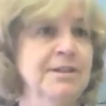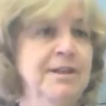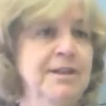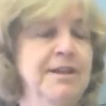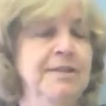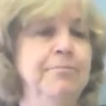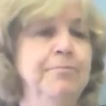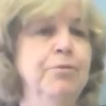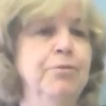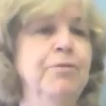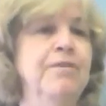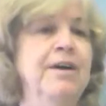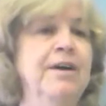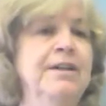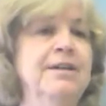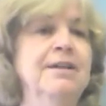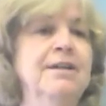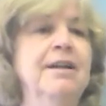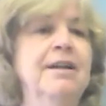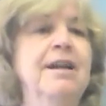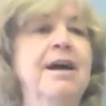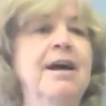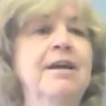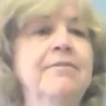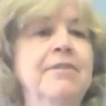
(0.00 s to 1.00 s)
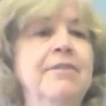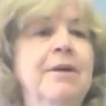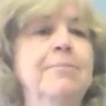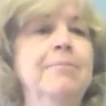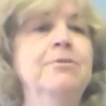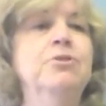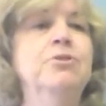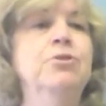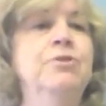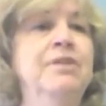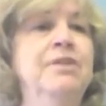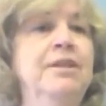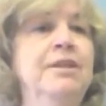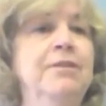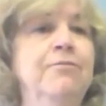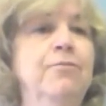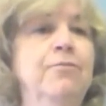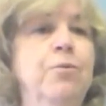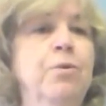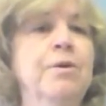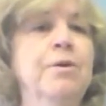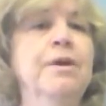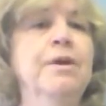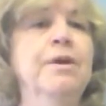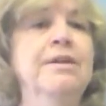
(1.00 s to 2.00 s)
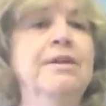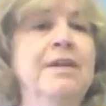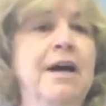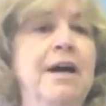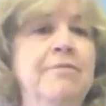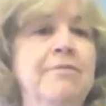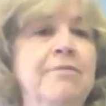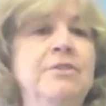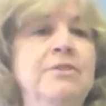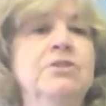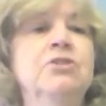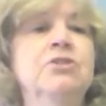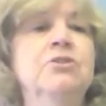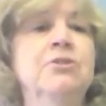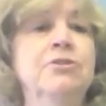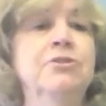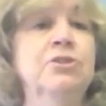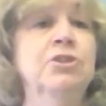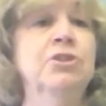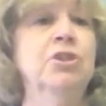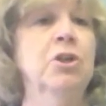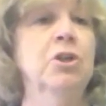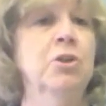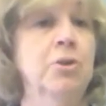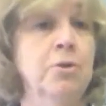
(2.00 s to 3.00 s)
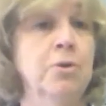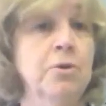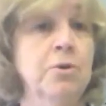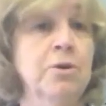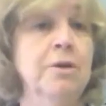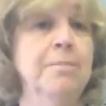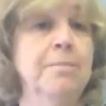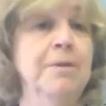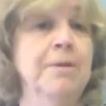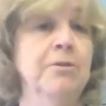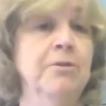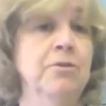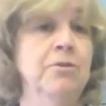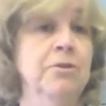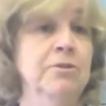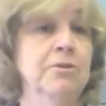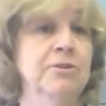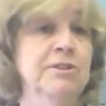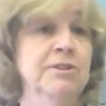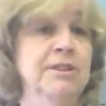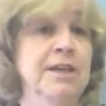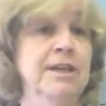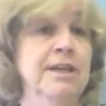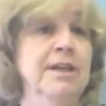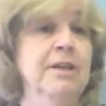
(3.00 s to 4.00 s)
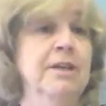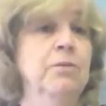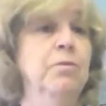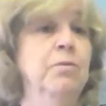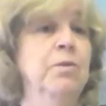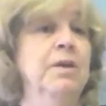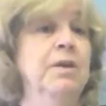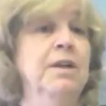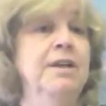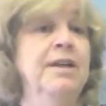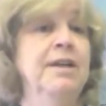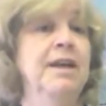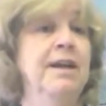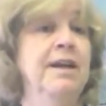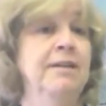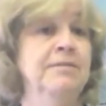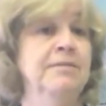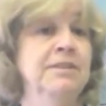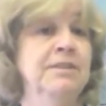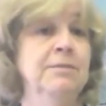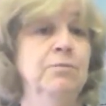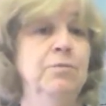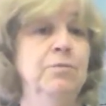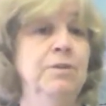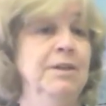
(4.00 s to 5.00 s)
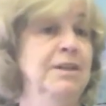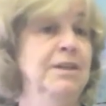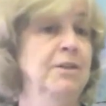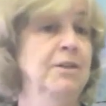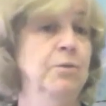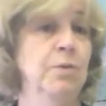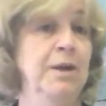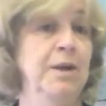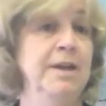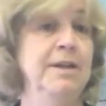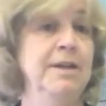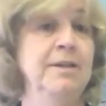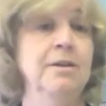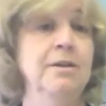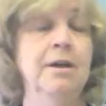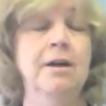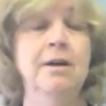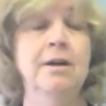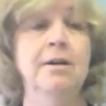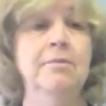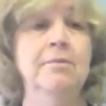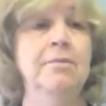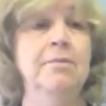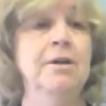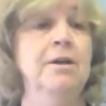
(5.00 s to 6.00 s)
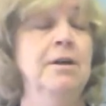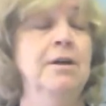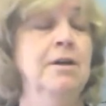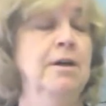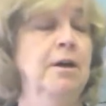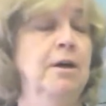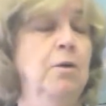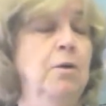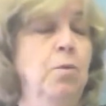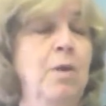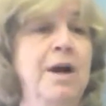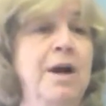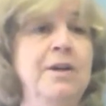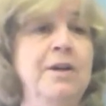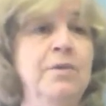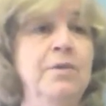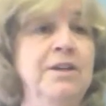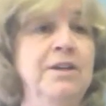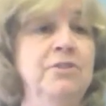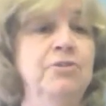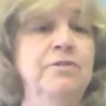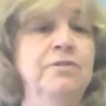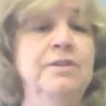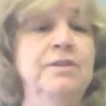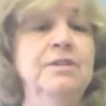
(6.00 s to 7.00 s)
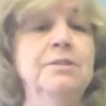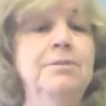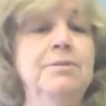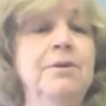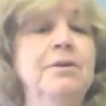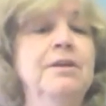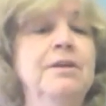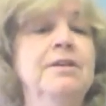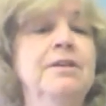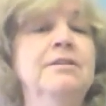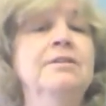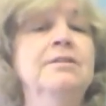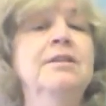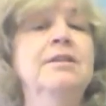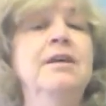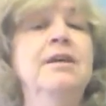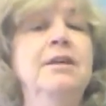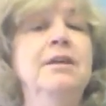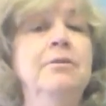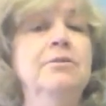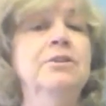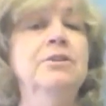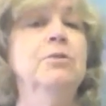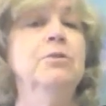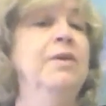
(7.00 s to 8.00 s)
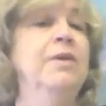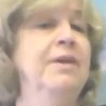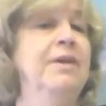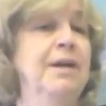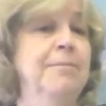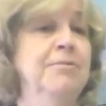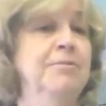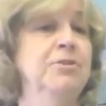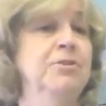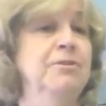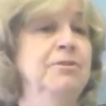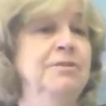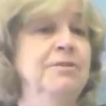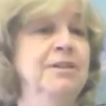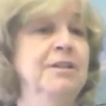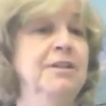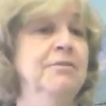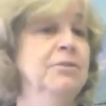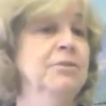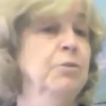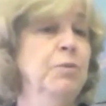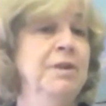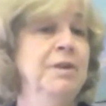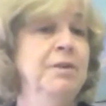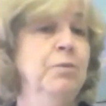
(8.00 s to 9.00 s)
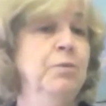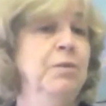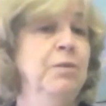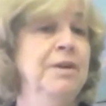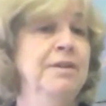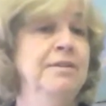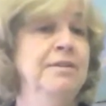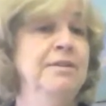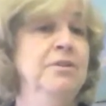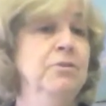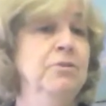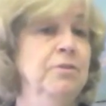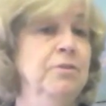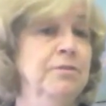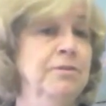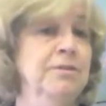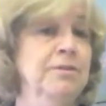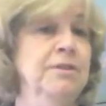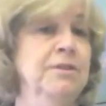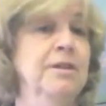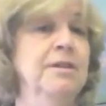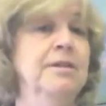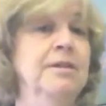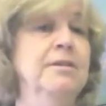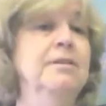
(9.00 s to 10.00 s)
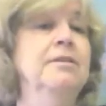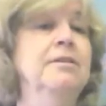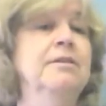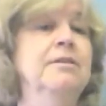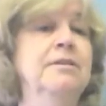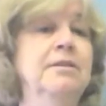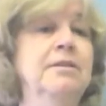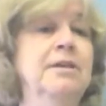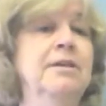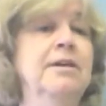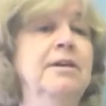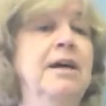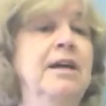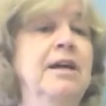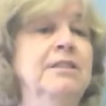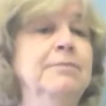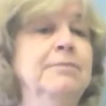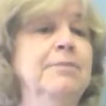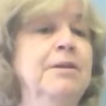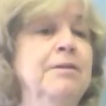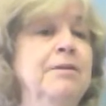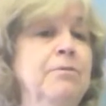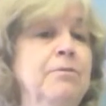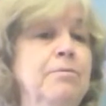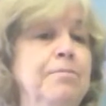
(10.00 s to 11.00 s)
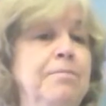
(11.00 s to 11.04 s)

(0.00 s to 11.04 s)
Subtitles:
and provided a lot of opportunity for a novice nurse to learn about nursing and really have some really great, a wide range of experience. It was a great opportunity. It was a win-win. You know, the hospital